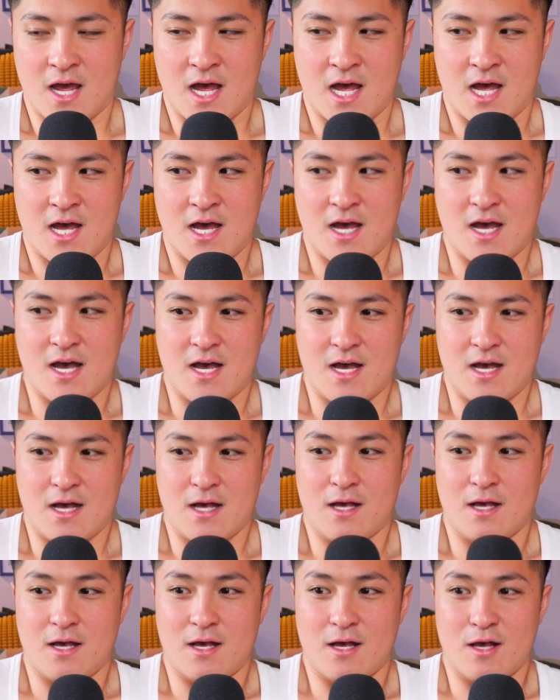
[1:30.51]

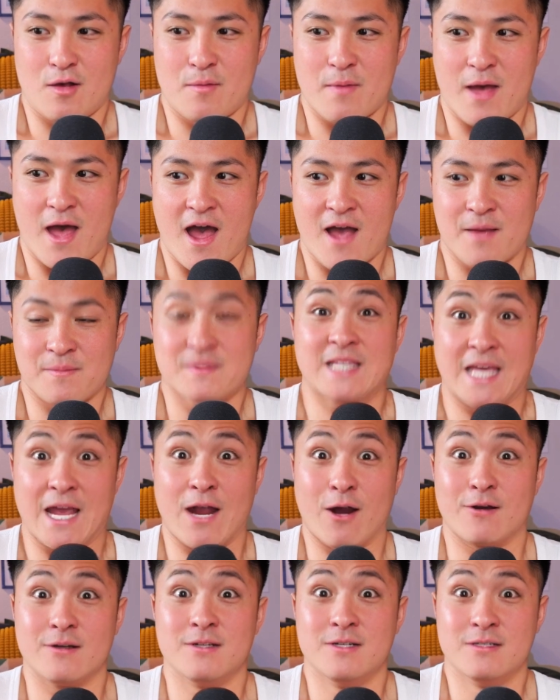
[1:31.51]
I'm
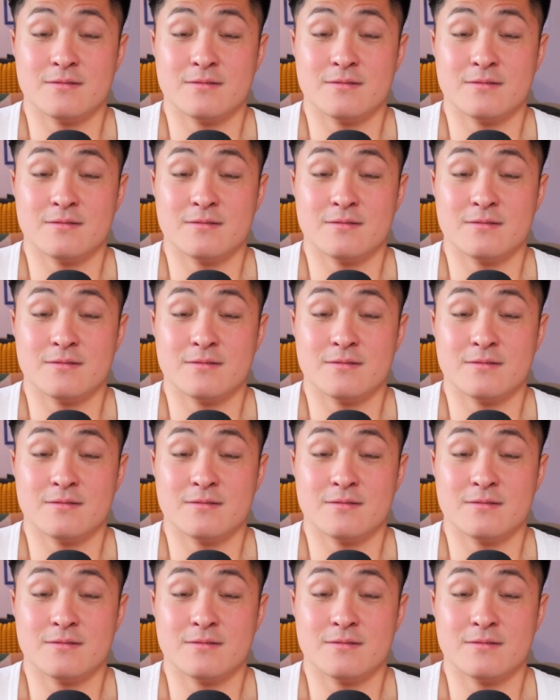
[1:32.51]
scared.